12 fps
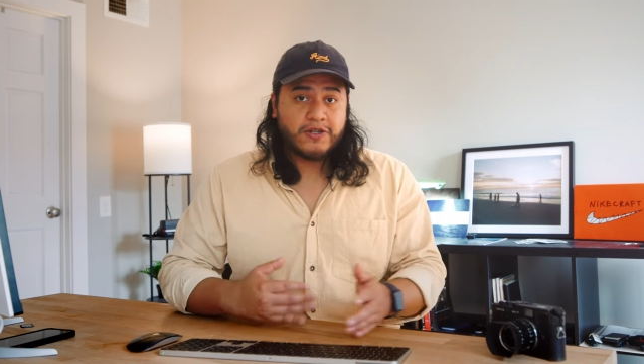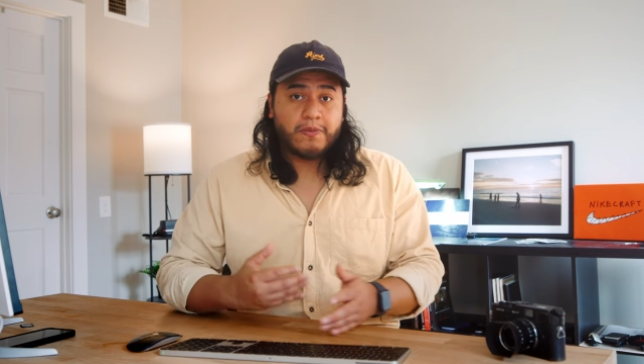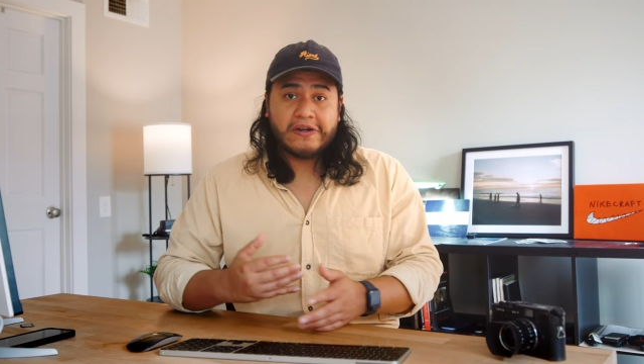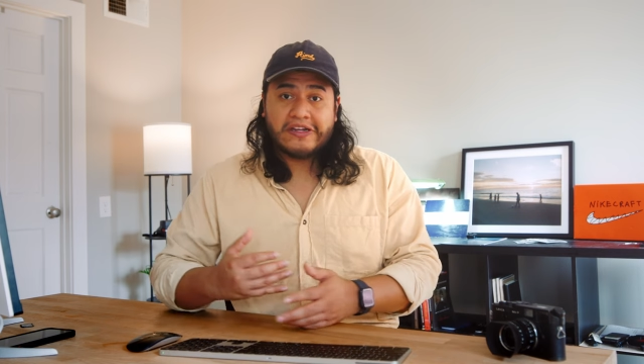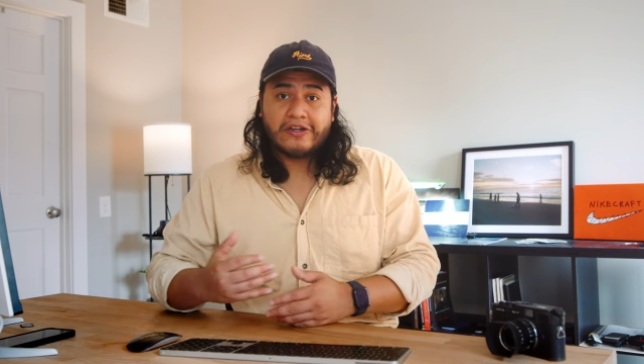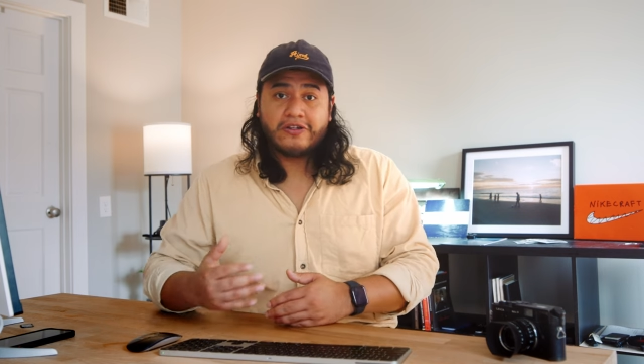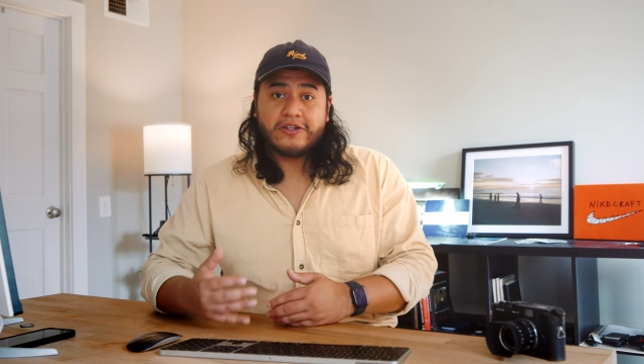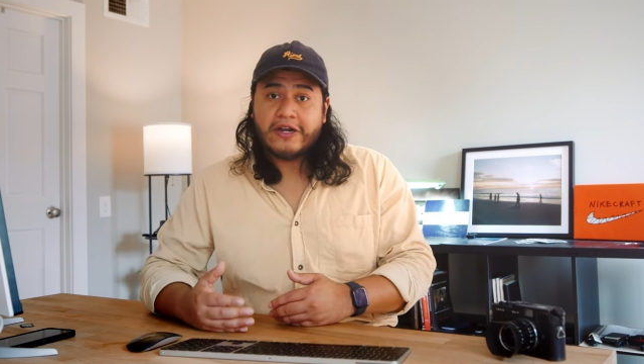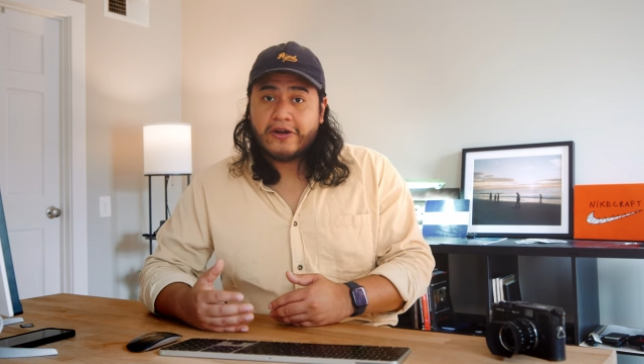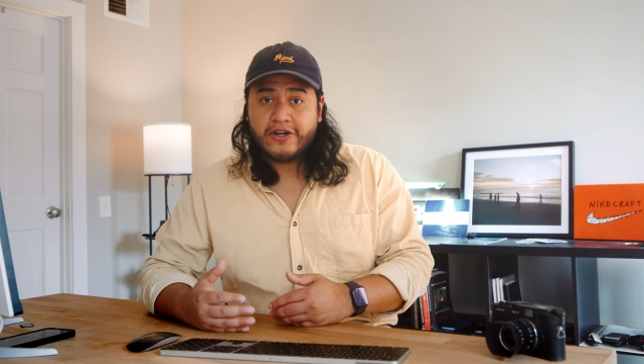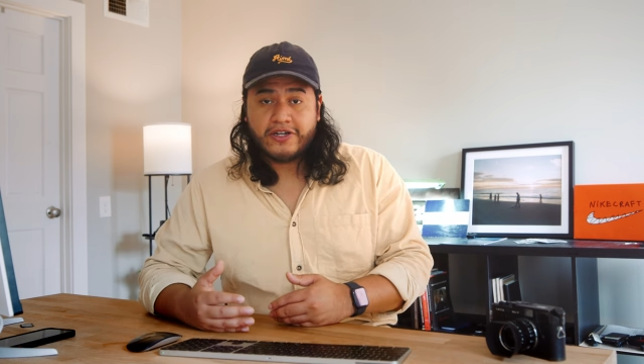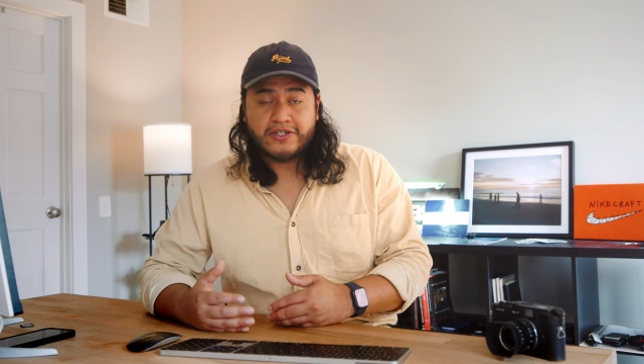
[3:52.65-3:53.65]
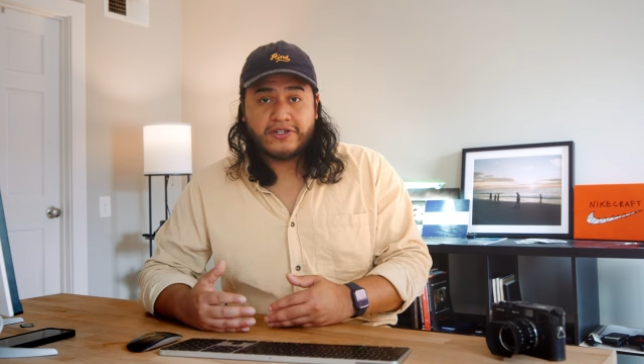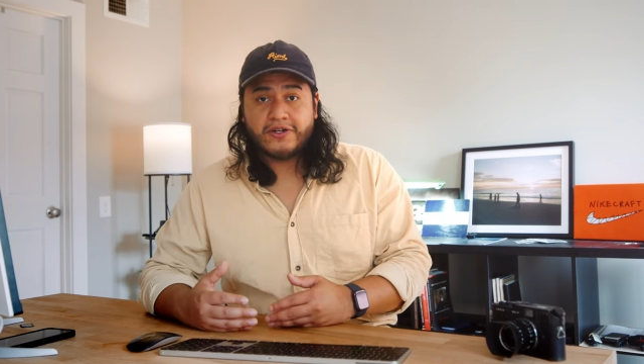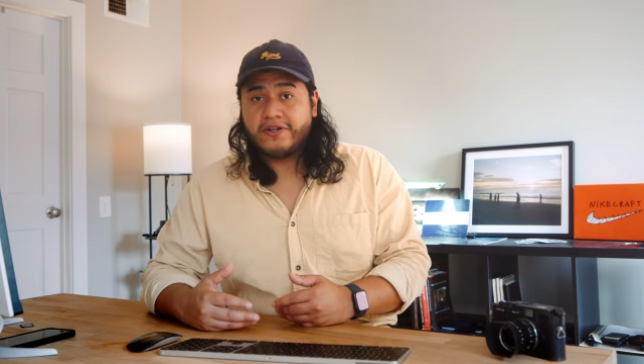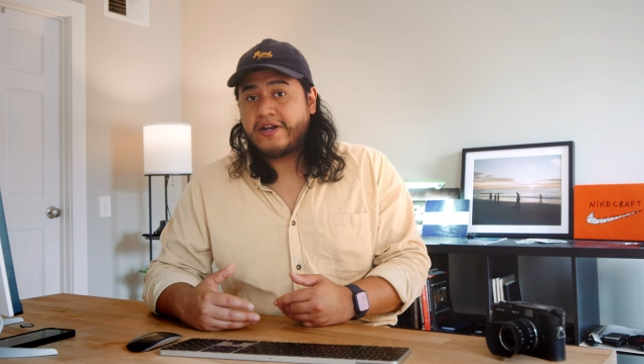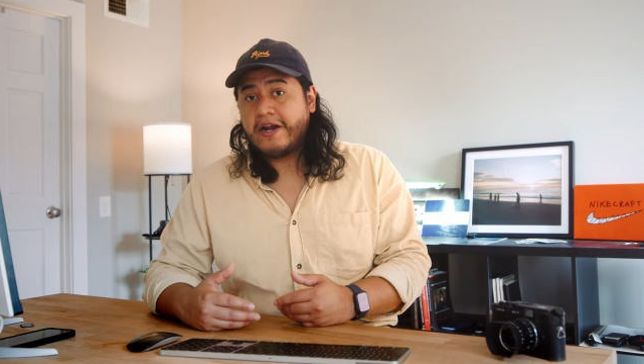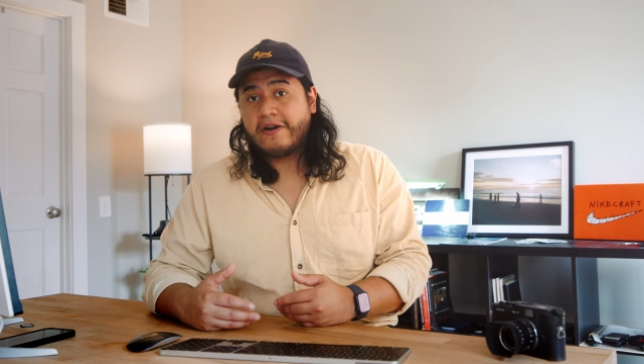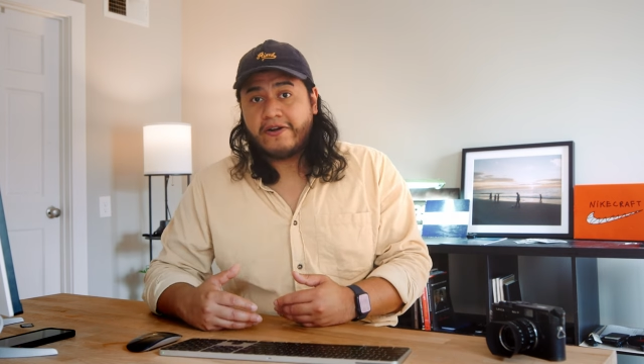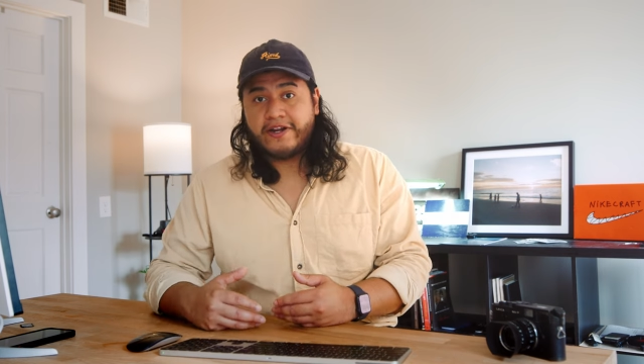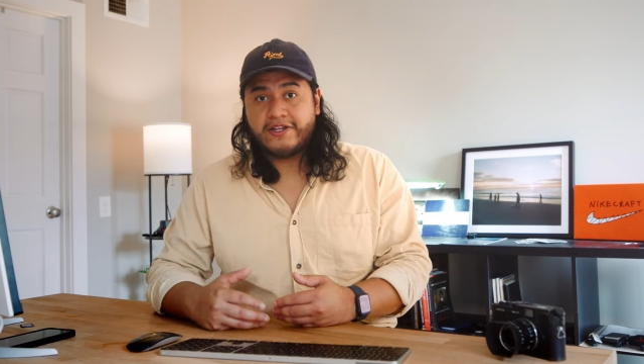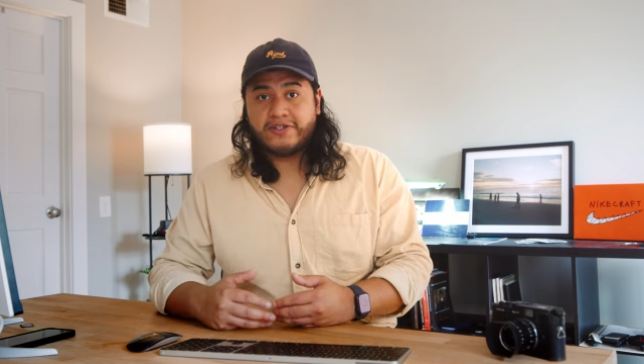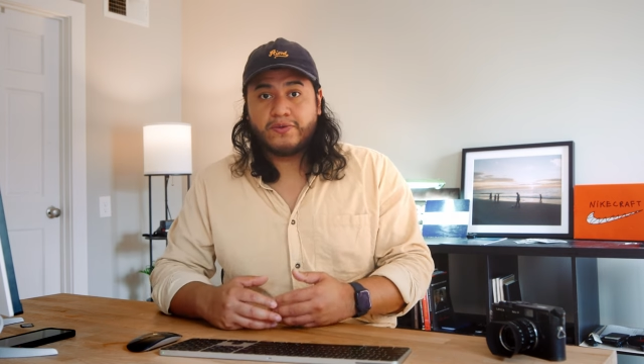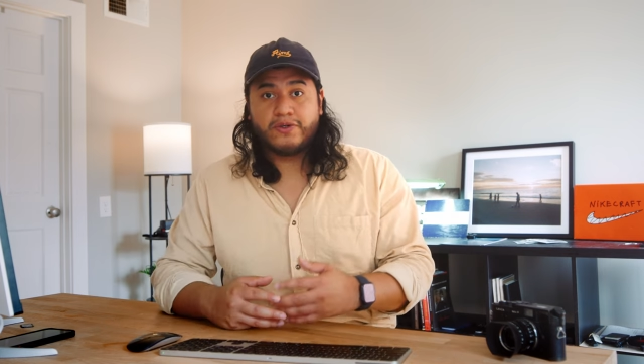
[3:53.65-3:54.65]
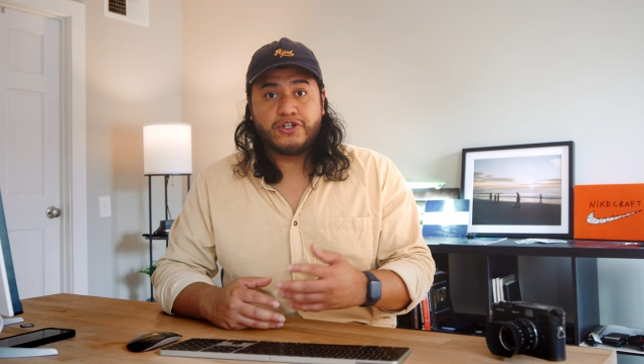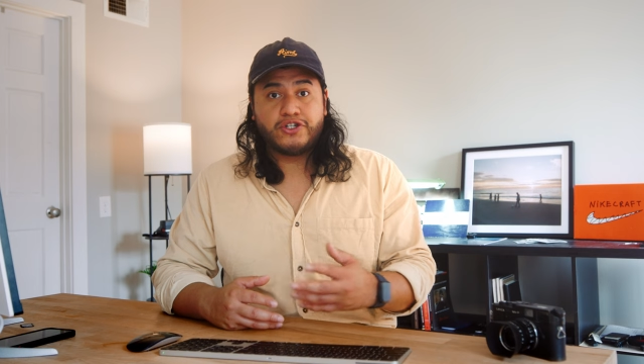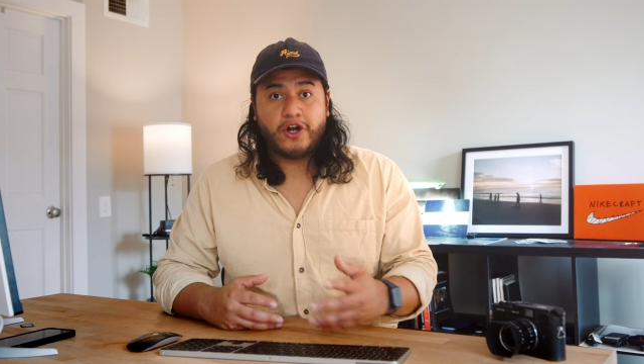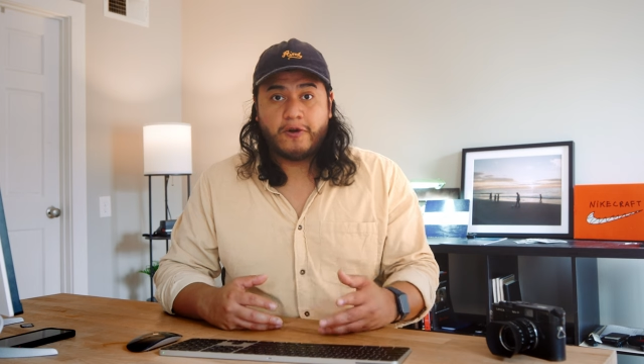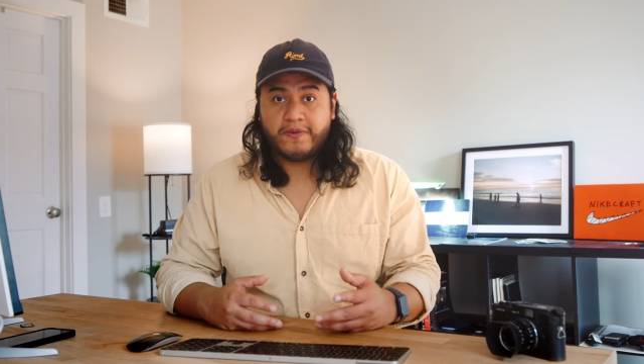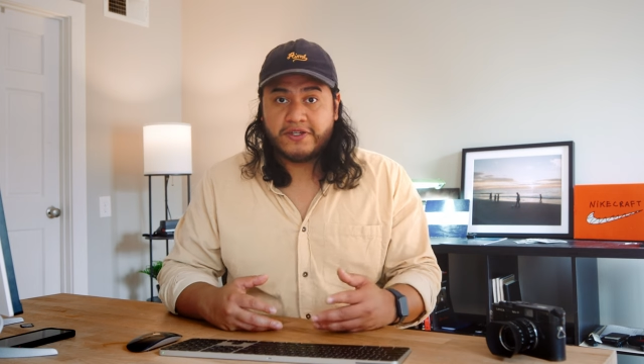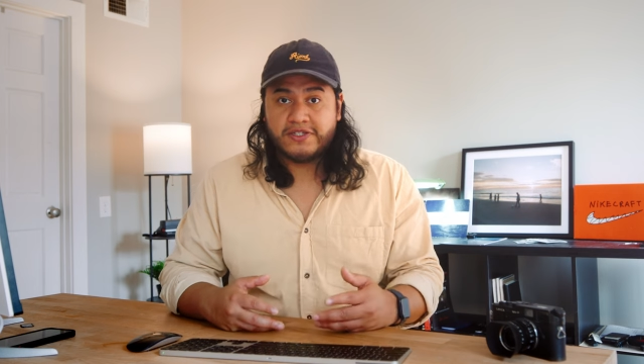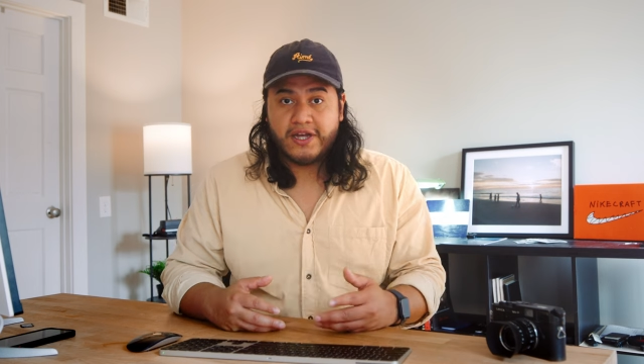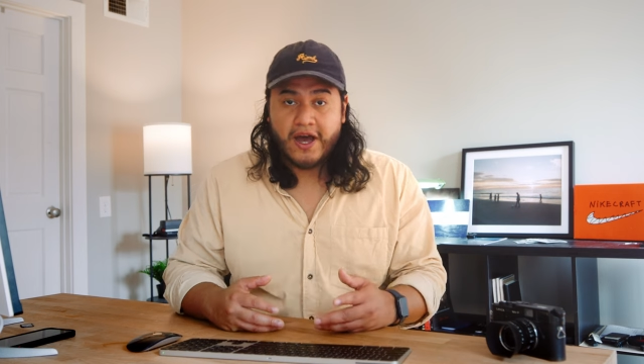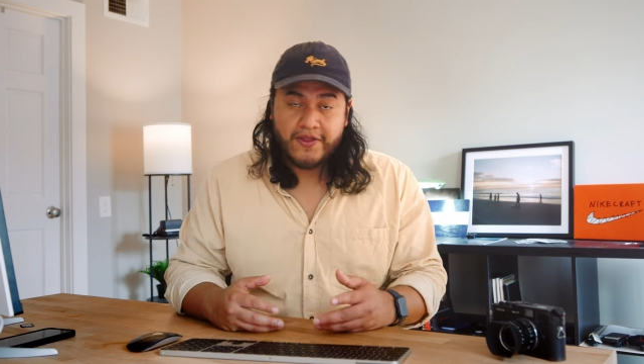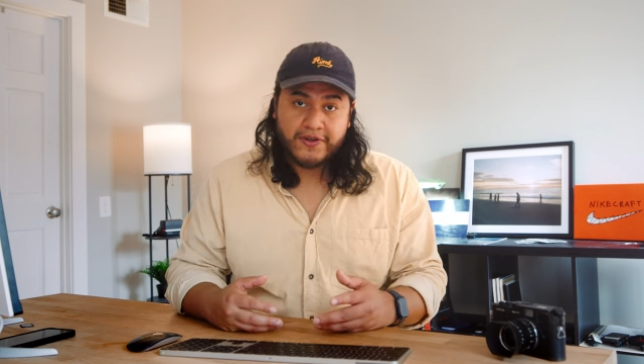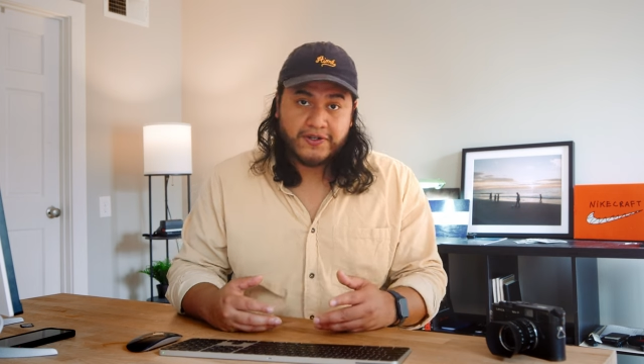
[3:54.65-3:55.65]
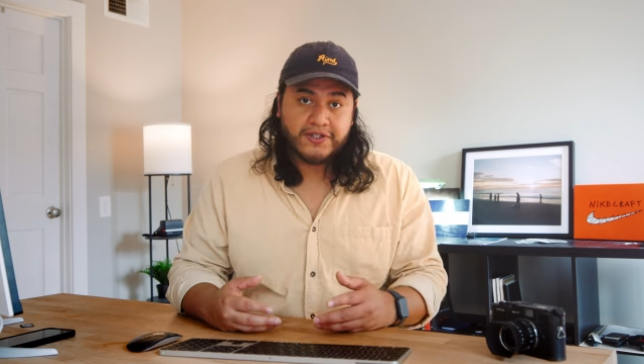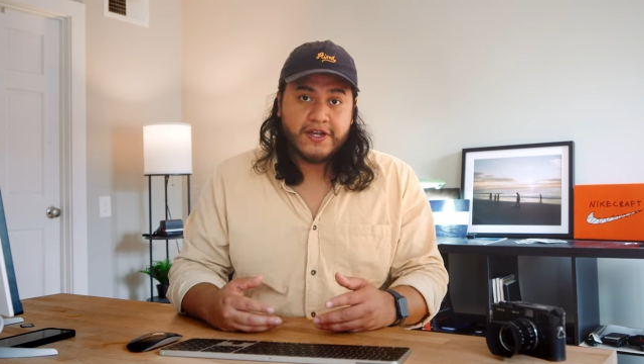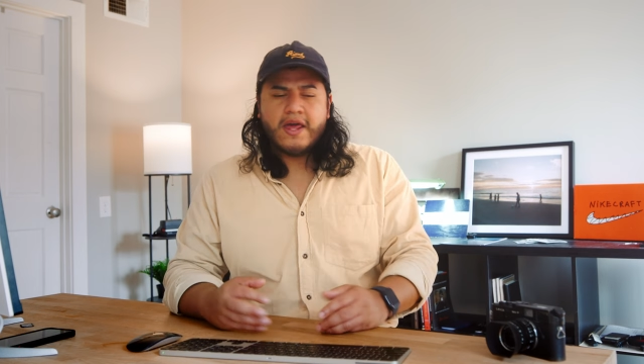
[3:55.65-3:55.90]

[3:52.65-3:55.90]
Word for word: to bring clarity to certain areas or sharpness to others.